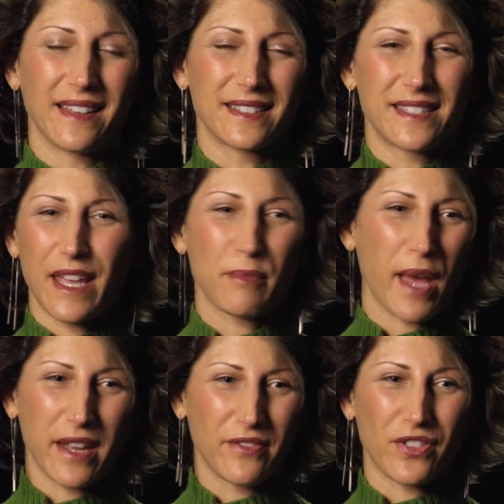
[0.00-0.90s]
the same
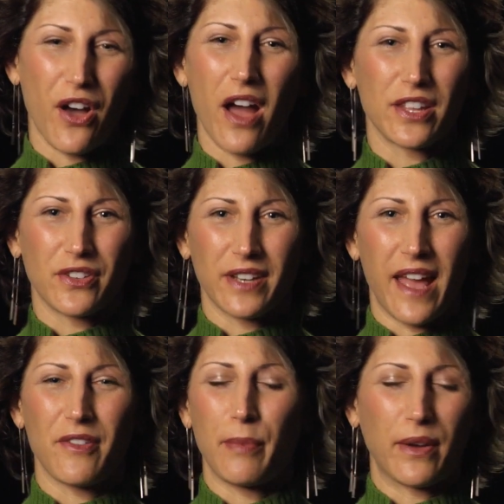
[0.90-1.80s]
kind of thought you could
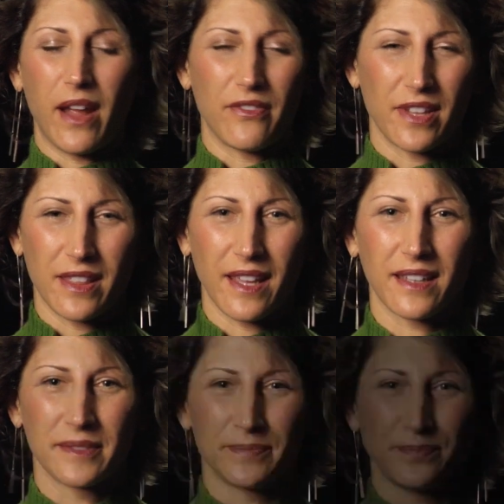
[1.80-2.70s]
have about everything.